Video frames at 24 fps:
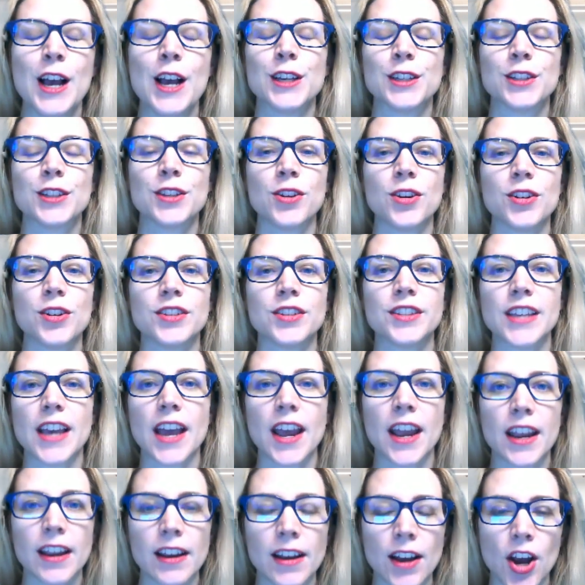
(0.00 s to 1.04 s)
So you
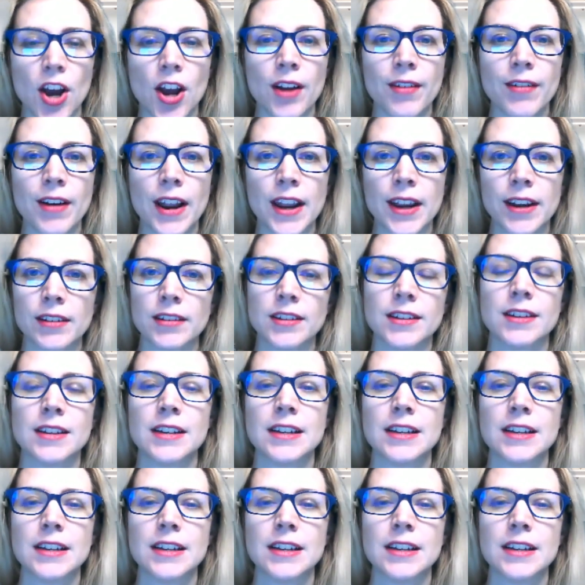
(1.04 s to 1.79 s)
say, all right,